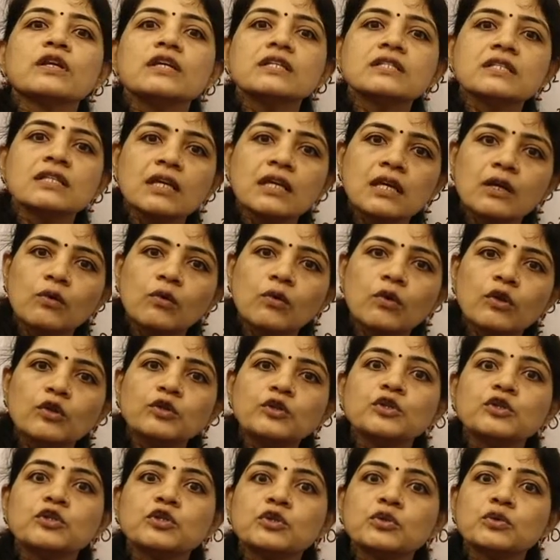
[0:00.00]
is equal
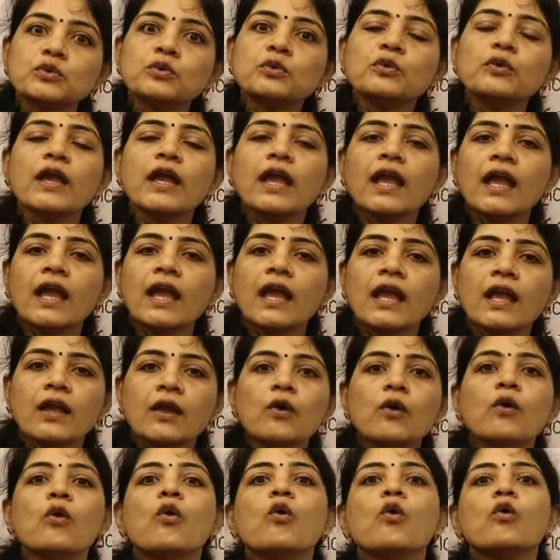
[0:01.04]
to 2
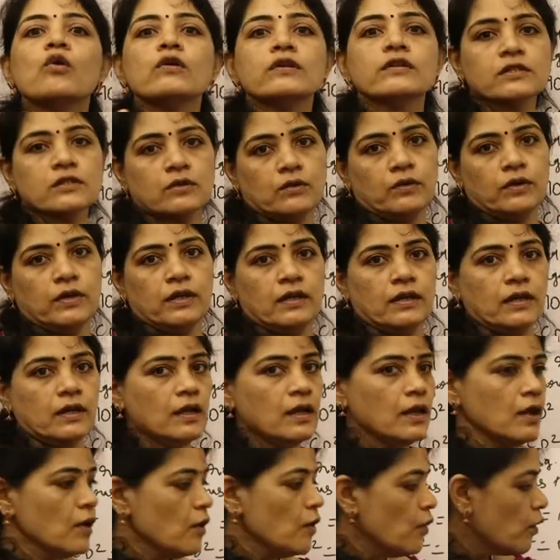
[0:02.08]
AO whole square.
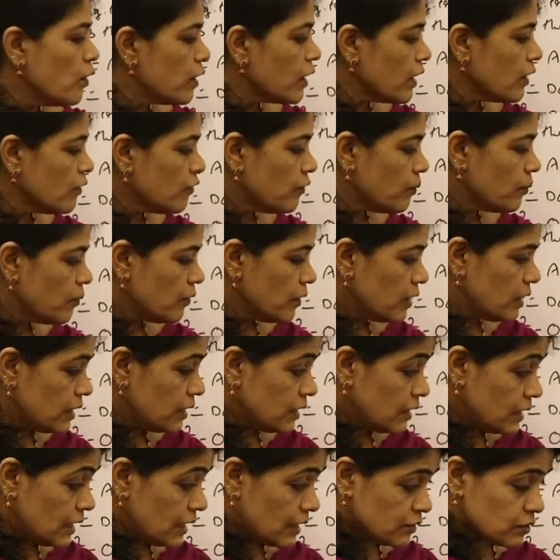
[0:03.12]
Okay,
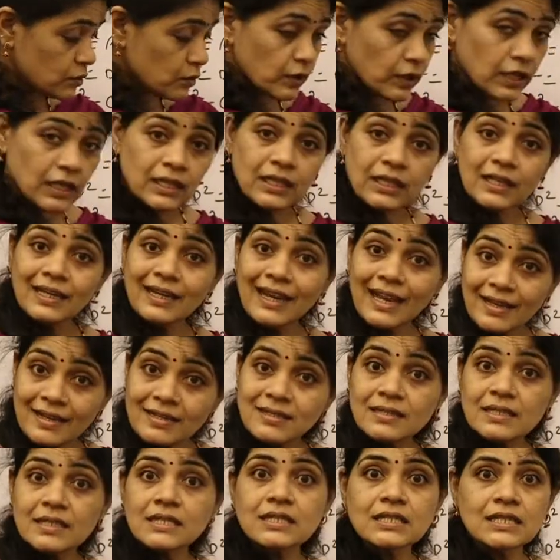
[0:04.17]
so in the
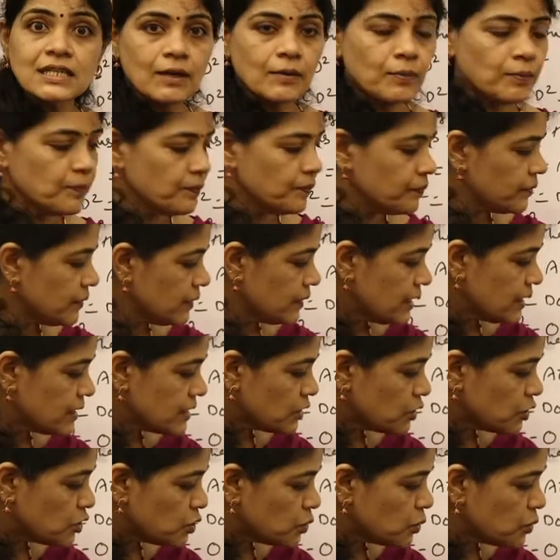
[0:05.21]
next step,
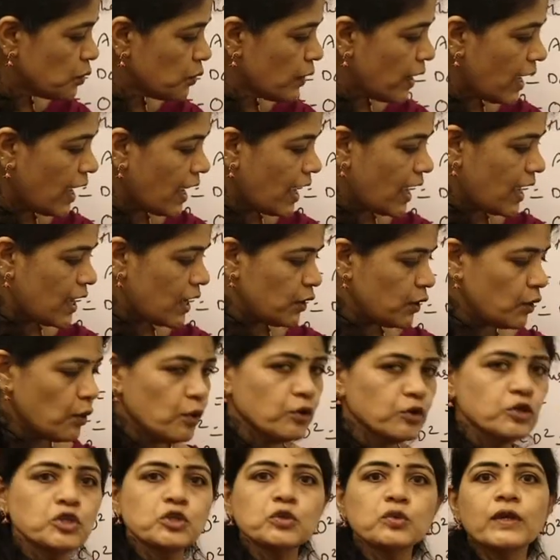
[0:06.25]
this 2
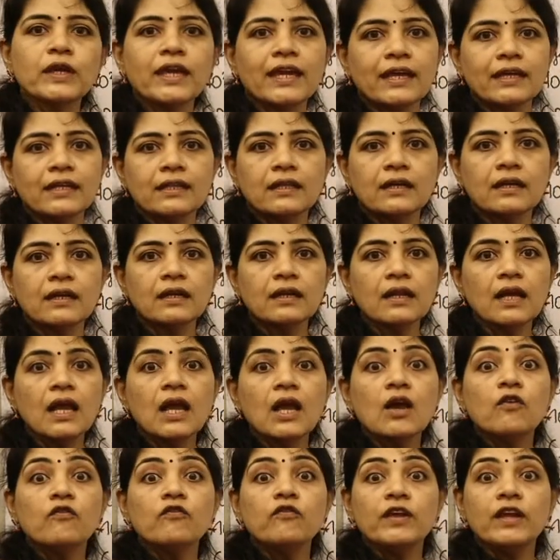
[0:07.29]
AO together
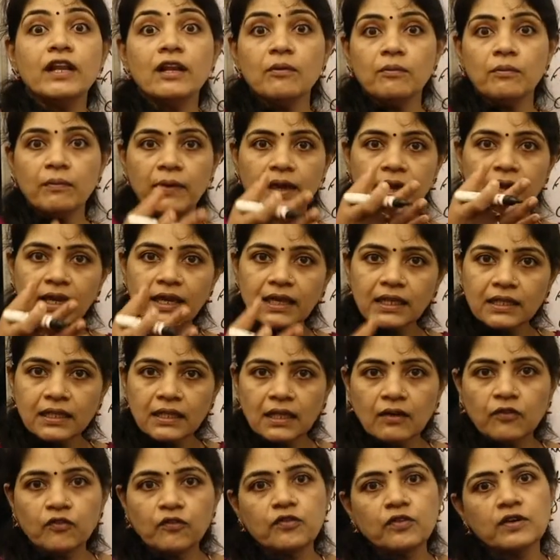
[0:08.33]
will make
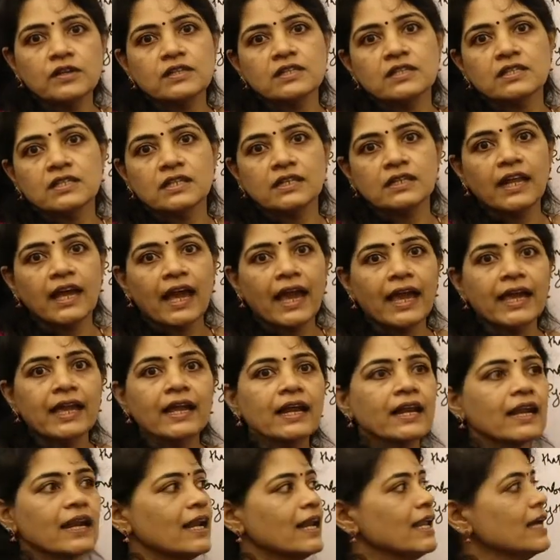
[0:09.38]
the first
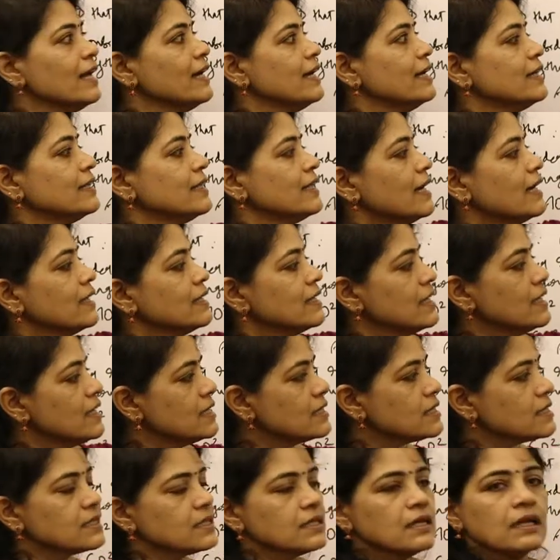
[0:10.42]
diagonal, that
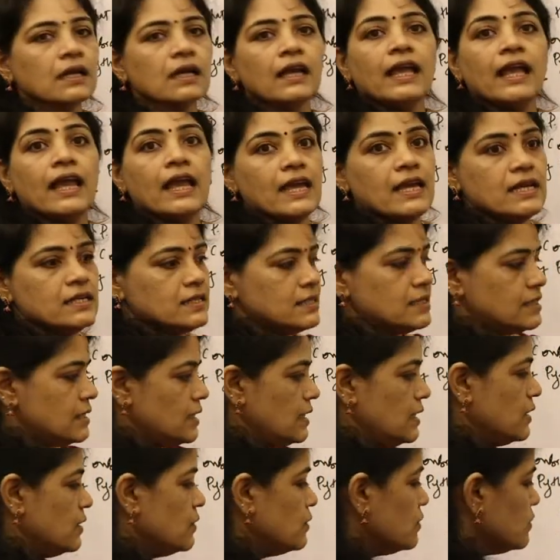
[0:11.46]
is
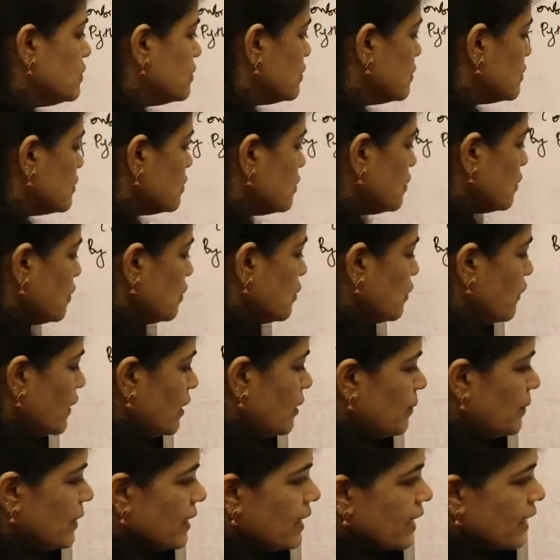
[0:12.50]
AC. So you will
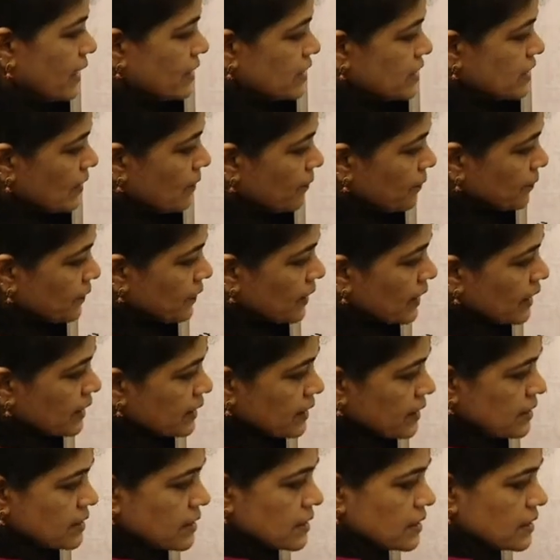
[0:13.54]
be getting this